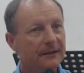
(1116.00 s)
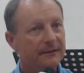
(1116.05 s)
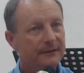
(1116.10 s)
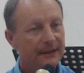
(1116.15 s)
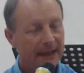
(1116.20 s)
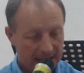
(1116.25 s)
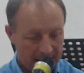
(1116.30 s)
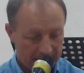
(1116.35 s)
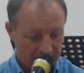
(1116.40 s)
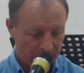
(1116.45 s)

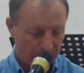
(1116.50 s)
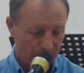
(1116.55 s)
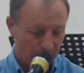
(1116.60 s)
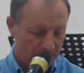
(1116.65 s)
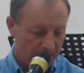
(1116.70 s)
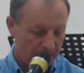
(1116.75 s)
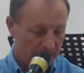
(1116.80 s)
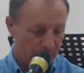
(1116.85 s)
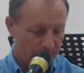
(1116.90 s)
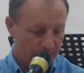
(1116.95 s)
That's
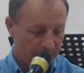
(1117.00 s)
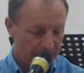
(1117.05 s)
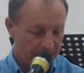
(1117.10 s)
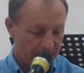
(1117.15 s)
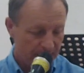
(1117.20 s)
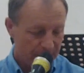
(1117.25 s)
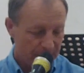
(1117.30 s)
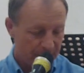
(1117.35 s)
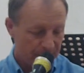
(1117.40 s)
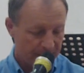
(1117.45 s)
why we're
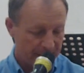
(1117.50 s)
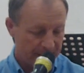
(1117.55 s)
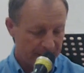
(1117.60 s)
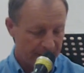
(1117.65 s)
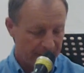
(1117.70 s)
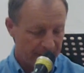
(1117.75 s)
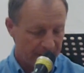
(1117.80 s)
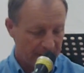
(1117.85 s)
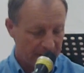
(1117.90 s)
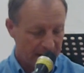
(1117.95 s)
doing
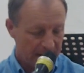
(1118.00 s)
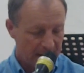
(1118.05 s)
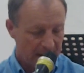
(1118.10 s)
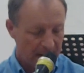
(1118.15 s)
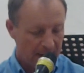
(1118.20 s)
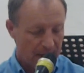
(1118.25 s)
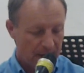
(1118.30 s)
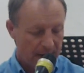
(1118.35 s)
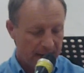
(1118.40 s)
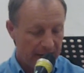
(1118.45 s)
this.
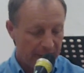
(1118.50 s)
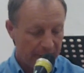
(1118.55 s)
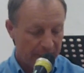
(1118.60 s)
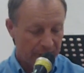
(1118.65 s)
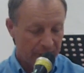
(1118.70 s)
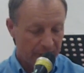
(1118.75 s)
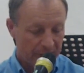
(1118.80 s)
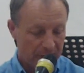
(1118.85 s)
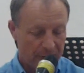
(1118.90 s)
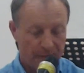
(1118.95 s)
His
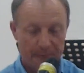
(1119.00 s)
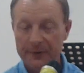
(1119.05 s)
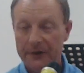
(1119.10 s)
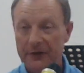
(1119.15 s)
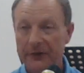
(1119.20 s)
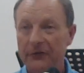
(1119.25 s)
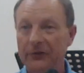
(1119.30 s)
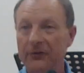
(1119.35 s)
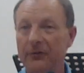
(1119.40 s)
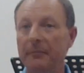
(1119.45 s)
example
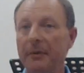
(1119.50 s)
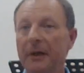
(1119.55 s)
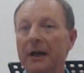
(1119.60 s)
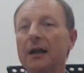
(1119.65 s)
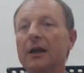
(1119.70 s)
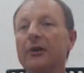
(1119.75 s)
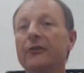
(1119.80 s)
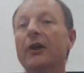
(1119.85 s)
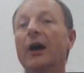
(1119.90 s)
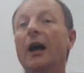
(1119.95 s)

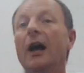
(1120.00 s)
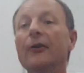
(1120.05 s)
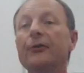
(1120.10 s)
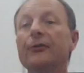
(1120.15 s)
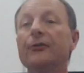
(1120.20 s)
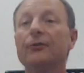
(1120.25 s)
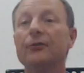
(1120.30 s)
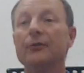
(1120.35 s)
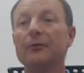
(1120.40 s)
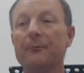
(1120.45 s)
inspires
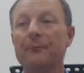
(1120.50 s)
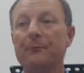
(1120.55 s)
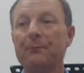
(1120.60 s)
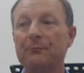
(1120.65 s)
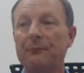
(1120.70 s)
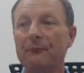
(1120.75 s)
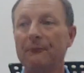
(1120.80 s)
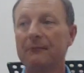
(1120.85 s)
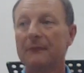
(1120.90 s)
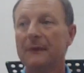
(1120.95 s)
us
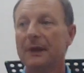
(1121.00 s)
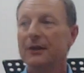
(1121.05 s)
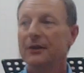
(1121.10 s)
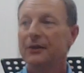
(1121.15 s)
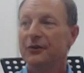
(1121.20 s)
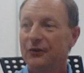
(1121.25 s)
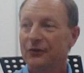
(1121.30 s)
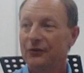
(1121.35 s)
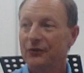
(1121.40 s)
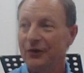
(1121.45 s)

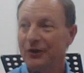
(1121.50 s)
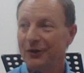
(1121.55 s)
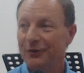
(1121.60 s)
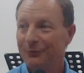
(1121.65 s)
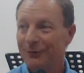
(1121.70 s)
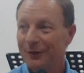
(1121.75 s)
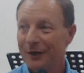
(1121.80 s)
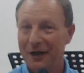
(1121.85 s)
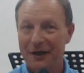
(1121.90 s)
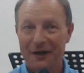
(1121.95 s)
to serve
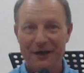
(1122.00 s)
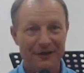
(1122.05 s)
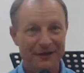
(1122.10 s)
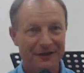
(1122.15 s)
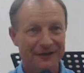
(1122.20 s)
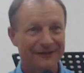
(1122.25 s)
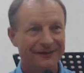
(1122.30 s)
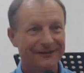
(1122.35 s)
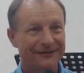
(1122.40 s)
one another.